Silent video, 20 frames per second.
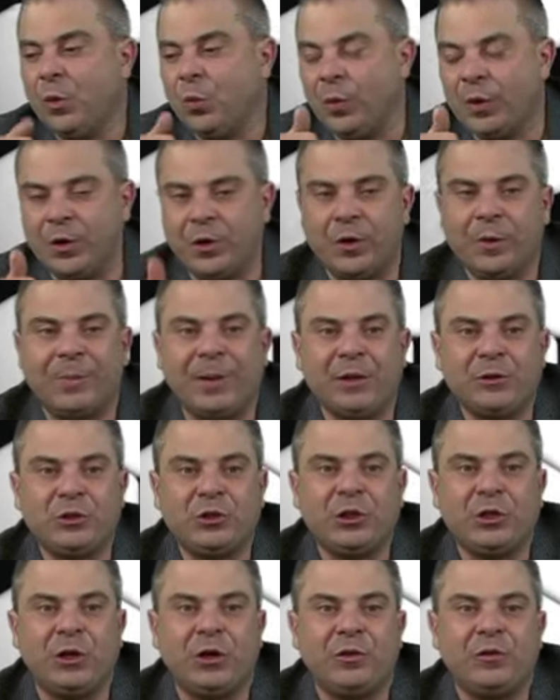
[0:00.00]
We heard about
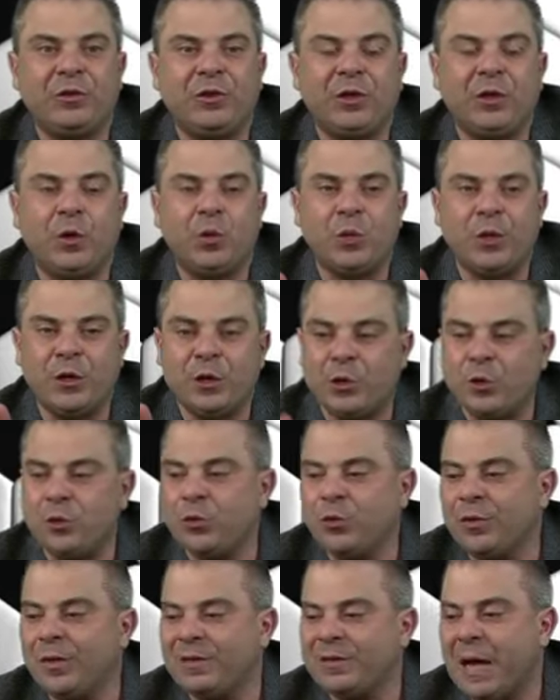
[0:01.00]
Gilardino. We
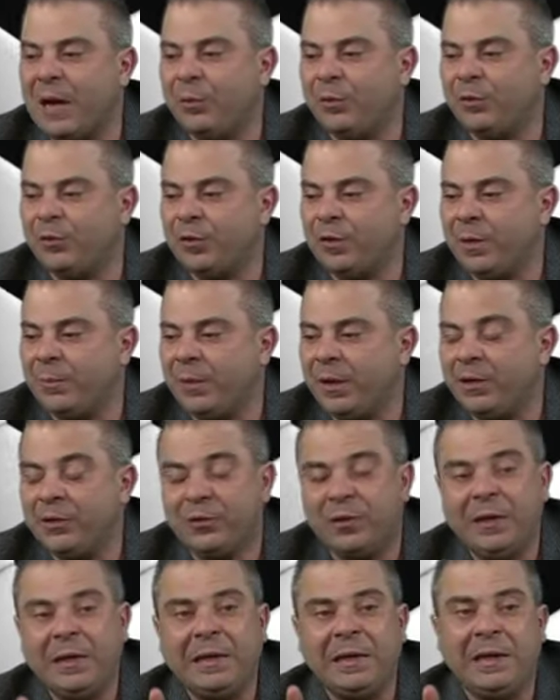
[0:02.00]
knew that that was in the
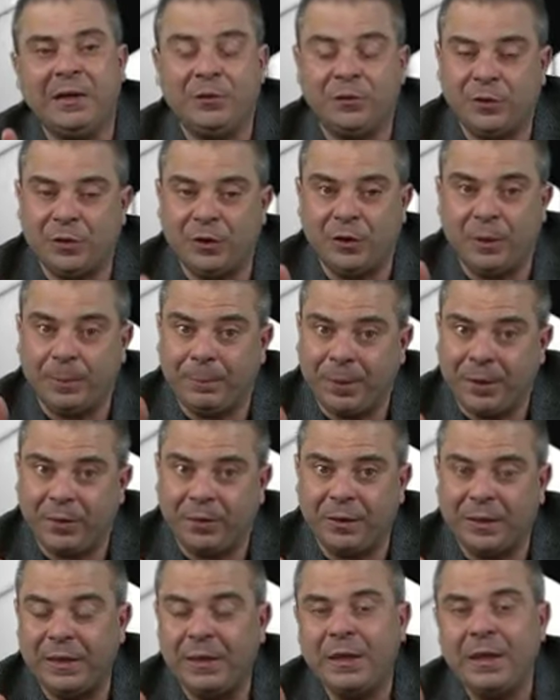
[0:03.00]
mix until
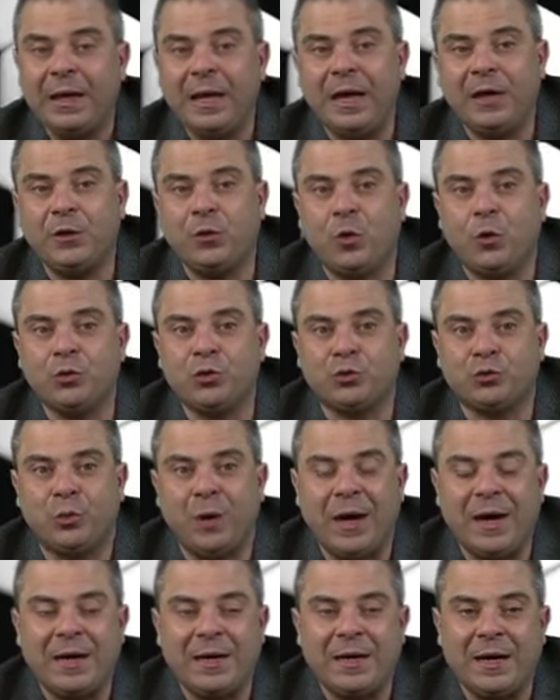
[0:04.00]
apparently head coach
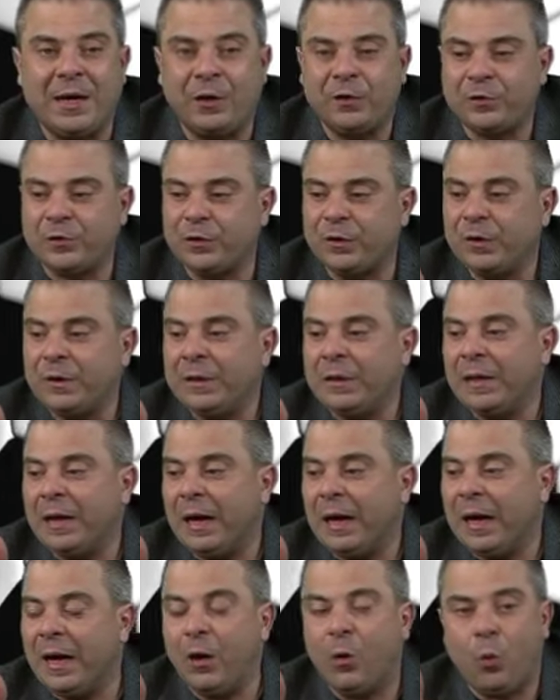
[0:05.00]
Ryan Nelsen
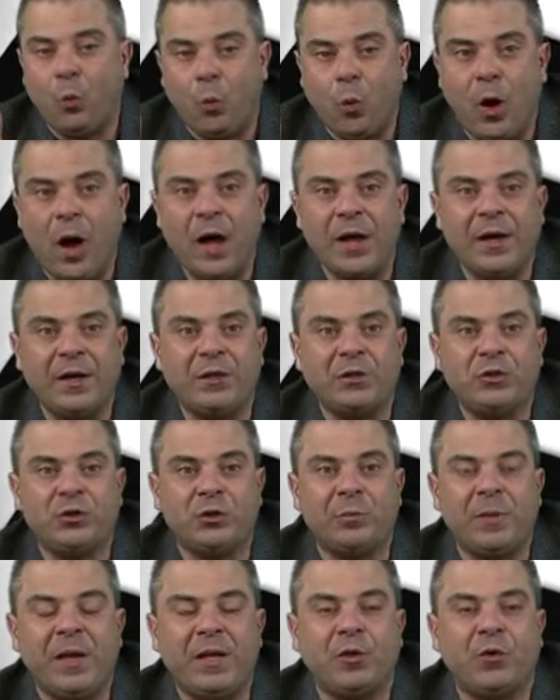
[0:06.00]
uh, wanted
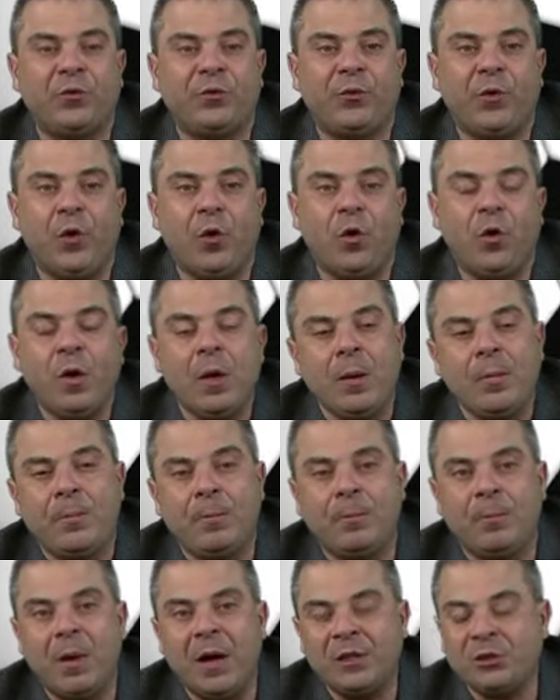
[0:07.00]
Jermain Defoe
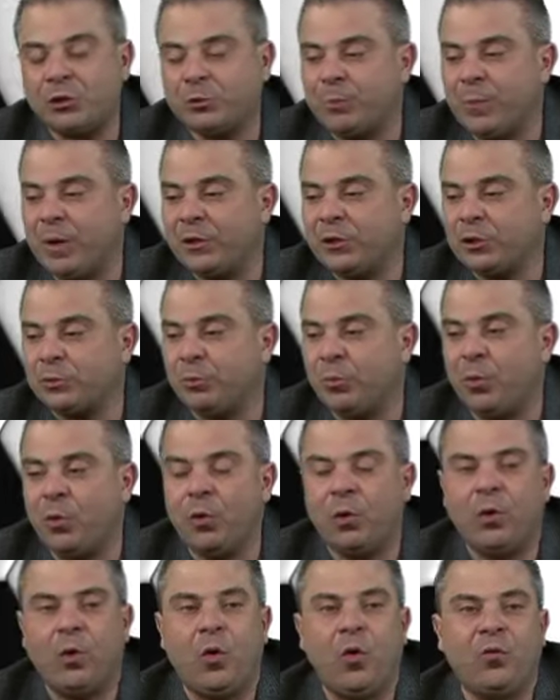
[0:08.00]
much, much
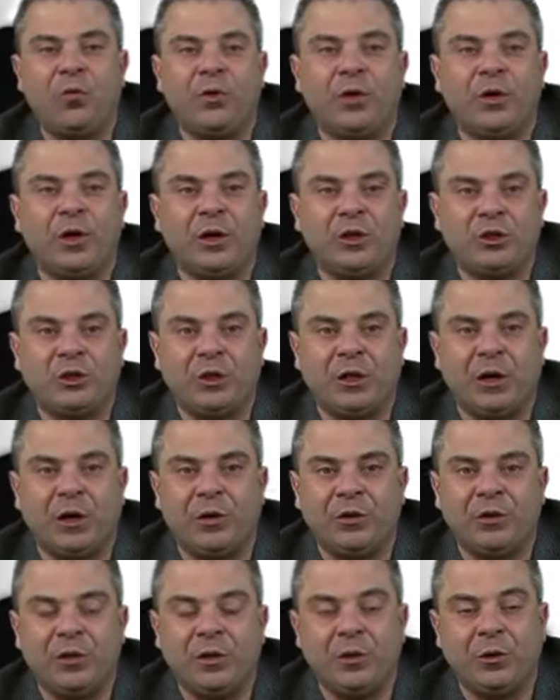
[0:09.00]
more over
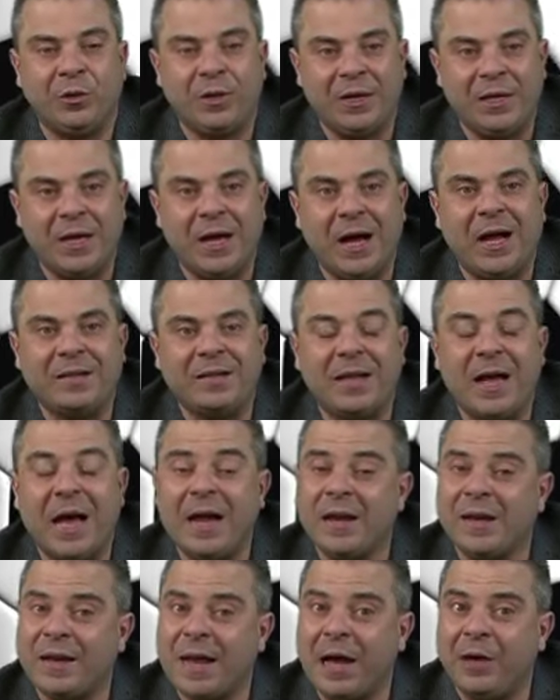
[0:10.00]
Gilardino, and he got
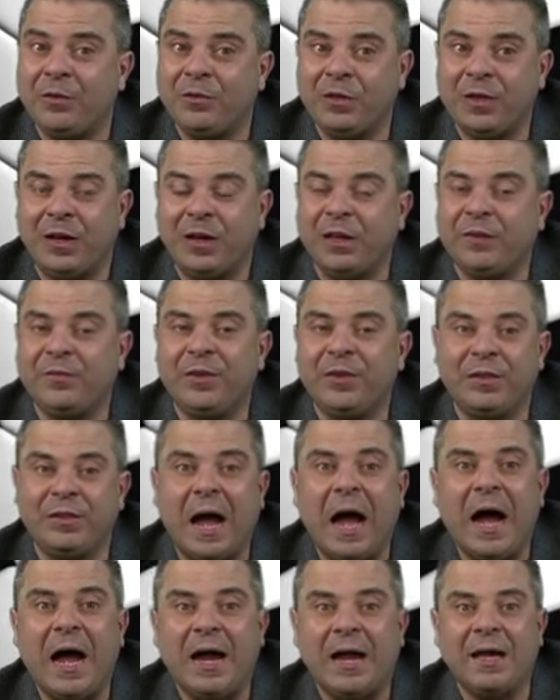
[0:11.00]
that. And now he's going to live and
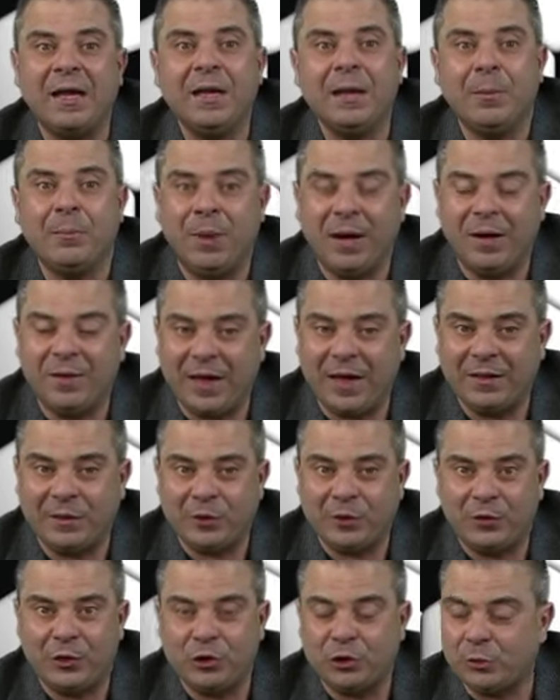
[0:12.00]
die by that
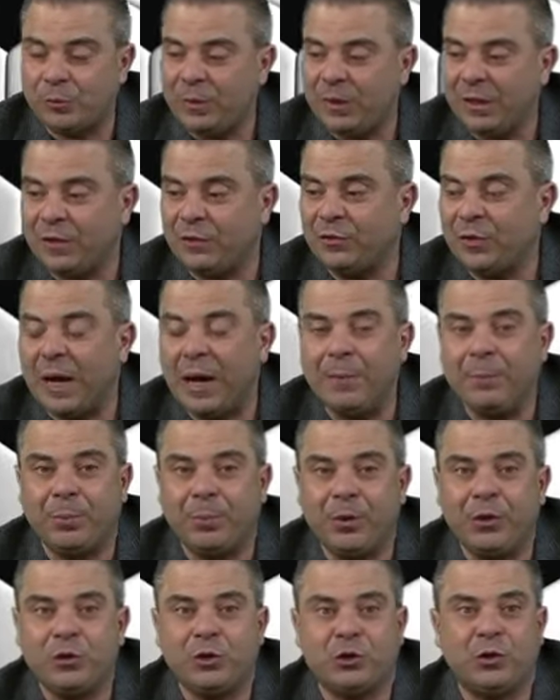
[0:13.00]
decision because I'm
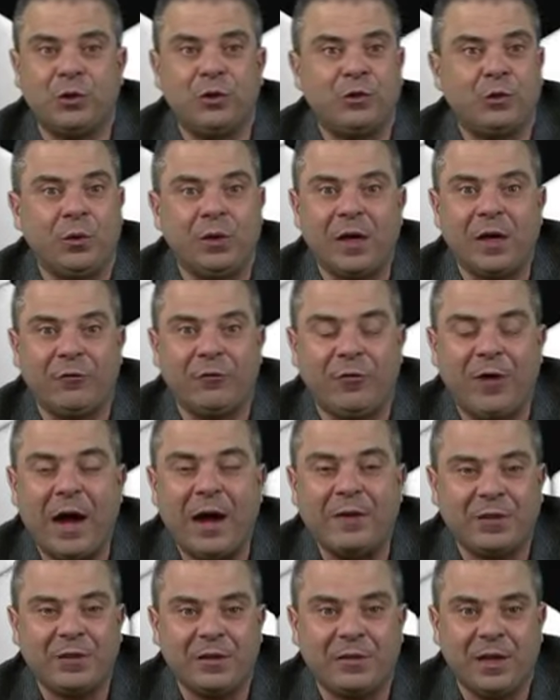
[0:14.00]
pretty sure he's only got
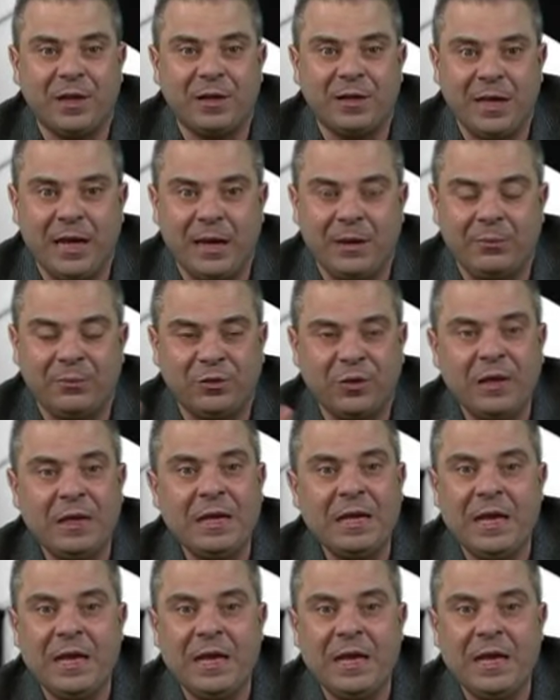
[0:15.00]
five to 10 games.